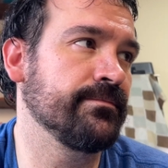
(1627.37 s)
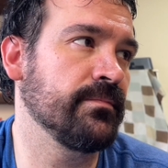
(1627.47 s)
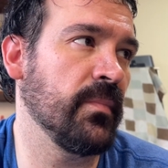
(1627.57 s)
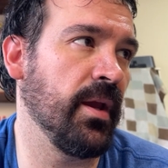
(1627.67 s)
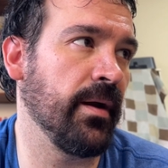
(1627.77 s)

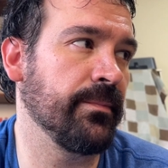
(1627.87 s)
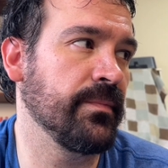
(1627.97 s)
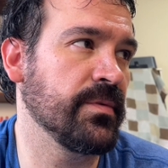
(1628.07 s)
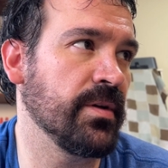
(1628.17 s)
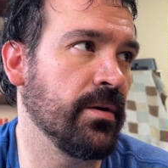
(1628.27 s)
Yeah,
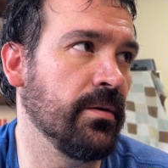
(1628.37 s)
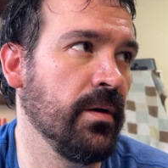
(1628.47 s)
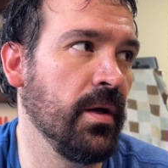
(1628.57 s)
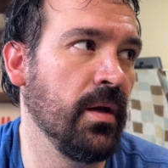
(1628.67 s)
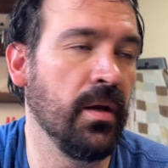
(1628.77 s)
so
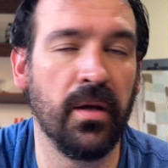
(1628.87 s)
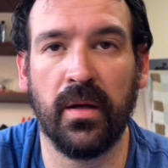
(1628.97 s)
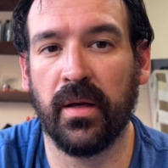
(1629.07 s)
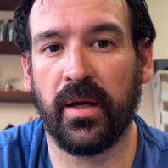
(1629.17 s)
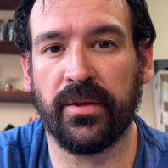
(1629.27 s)

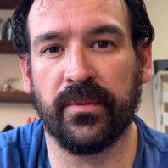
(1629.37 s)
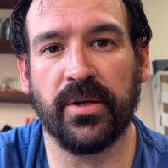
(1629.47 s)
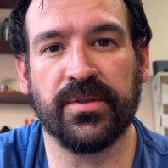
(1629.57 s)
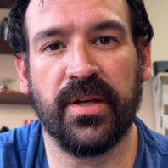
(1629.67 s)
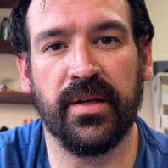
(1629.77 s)
got the
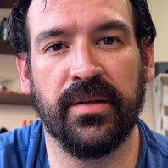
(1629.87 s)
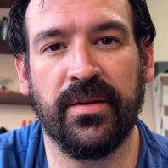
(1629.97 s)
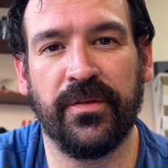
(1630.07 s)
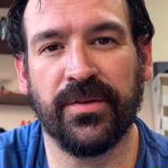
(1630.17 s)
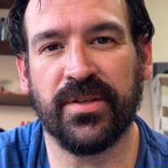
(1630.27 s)
rears done.
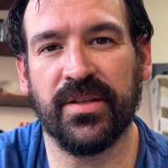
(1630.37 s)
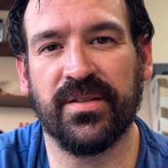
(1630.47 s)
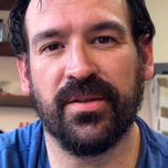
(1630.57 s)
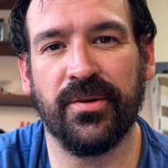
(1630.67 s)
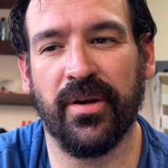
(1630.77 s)
Feels good
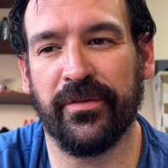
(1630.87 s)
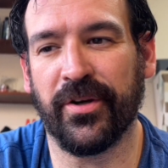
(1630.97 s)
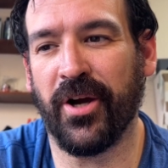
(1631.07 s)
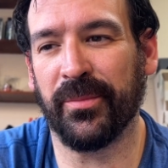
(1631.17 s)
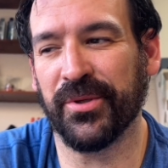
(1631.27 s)
to have
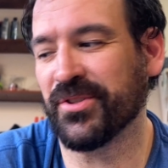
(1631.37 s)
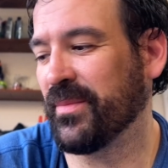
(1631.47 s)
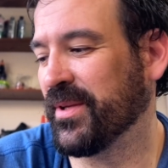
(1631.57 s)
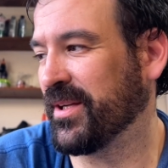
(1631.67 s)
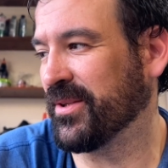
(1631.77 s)
accomplished
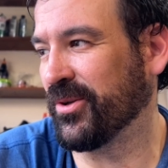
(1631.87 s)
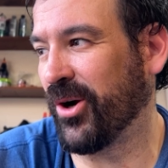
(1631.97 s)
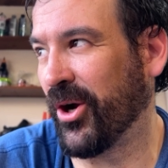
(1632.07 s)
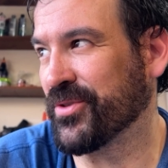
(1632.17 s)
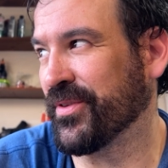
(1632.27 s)
something in the
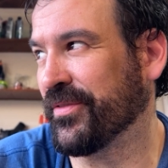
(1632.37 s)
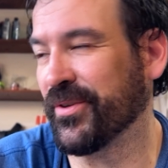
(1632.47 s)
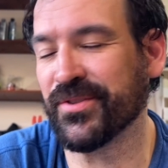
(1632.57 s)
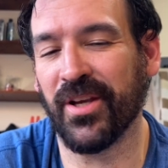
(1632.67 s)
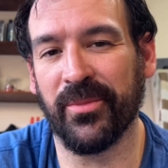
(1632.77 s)
garage for the
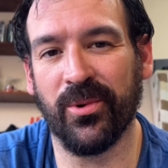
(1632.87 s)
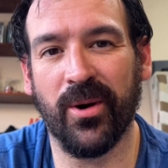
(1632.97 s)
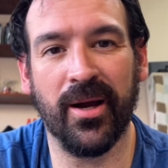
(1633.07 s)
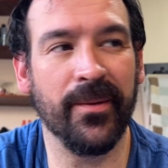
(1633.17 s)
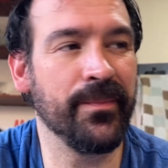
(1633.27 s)
first time in a
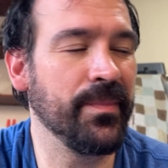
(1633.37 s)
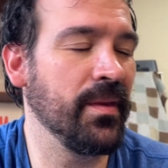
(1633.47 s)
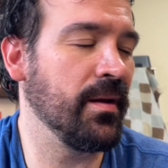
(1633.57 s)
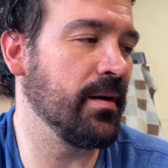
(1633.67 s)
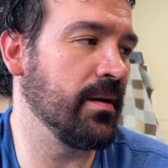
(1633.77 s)
while.
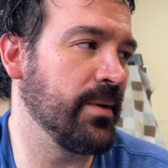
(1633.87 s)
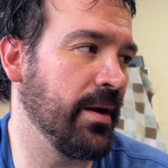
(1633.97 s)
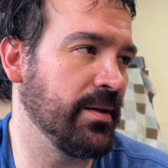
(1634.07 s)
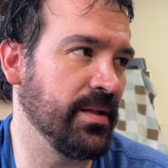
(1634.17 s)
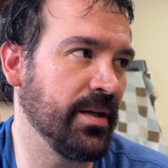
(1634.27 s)
Now I
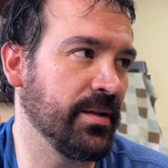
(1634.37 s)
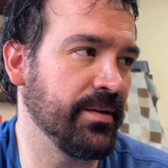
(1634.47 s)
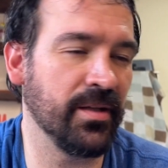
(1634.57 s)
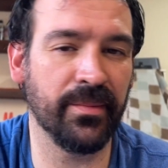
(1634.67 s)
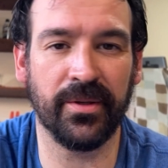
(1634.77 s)
need to get
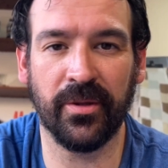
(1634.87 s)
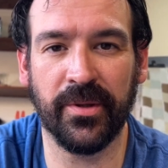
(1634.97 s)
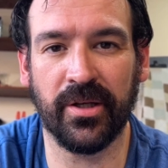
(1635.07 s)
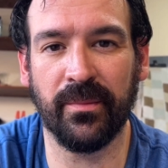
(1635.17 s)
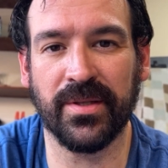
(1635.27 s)
cleaned up and go
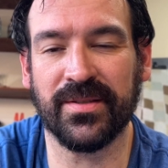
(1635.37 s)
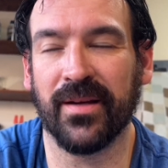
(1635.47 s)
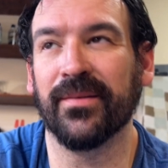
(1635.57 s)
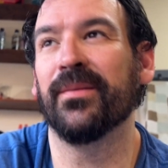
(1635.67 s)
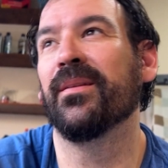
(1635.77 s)
pick up my son.